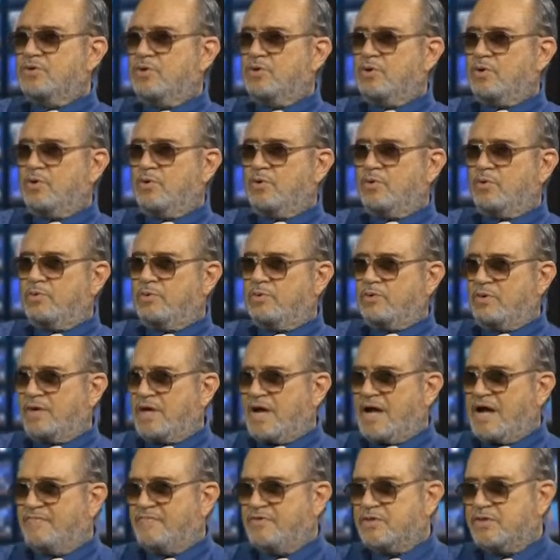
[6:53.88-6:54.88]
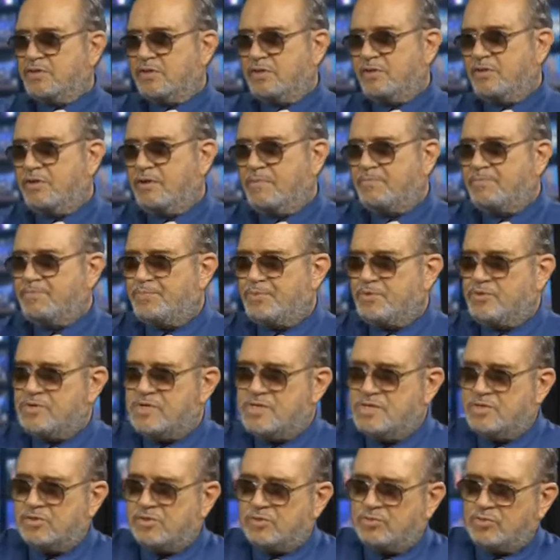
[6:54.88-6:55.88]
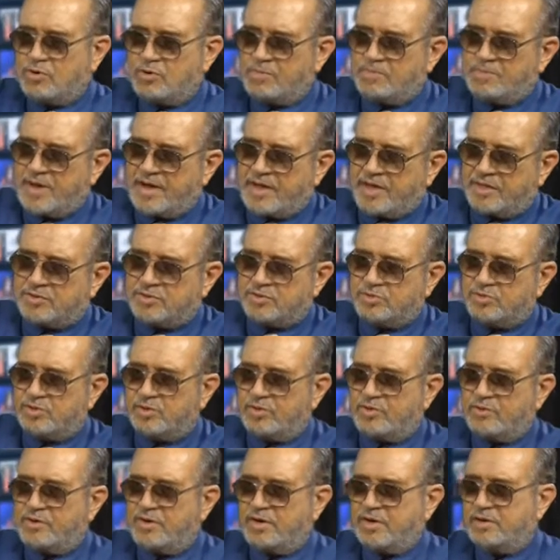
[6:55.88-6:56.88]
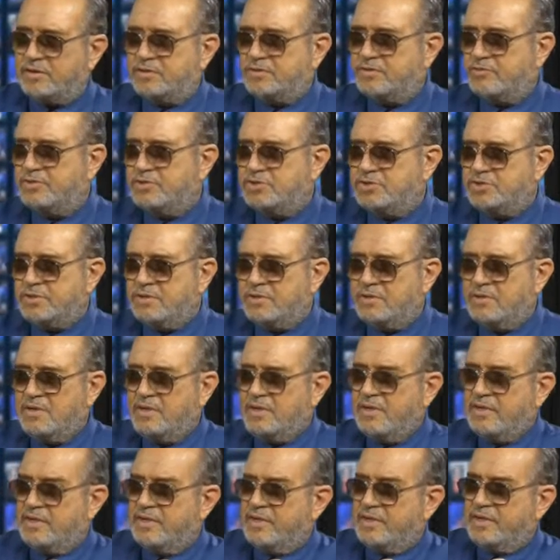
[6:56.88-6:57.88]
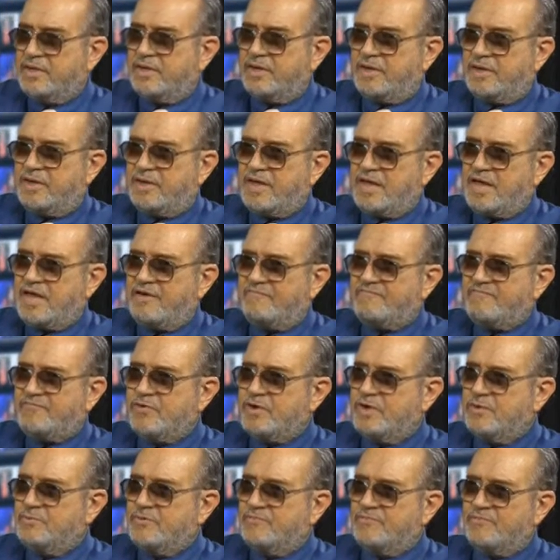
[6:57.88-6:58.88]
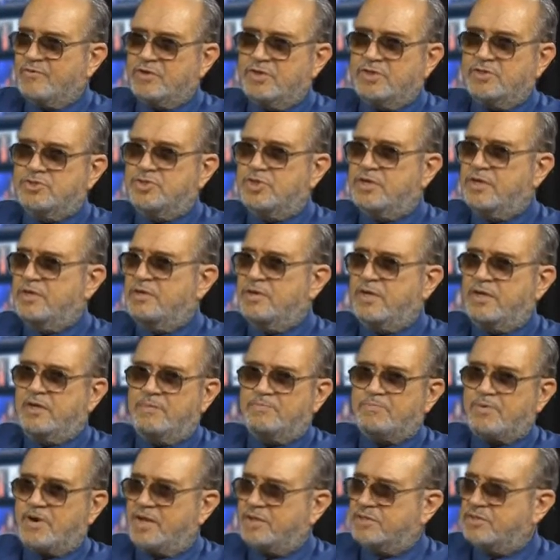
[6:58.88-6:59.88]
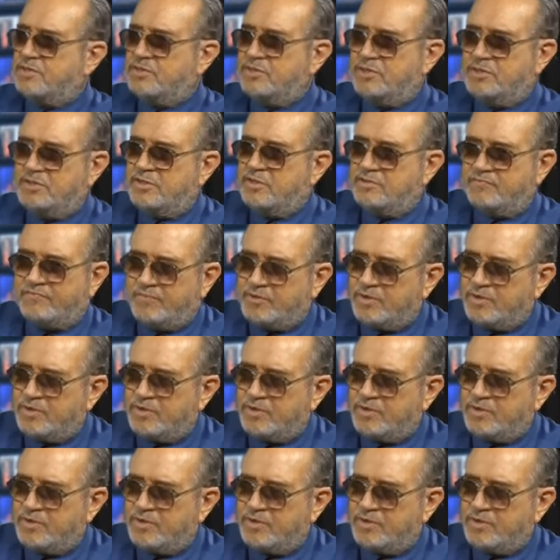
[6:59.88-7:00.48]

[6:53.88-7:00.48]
So obviously a priest or a pastor or a Christian can have freedom of religion, and he practices his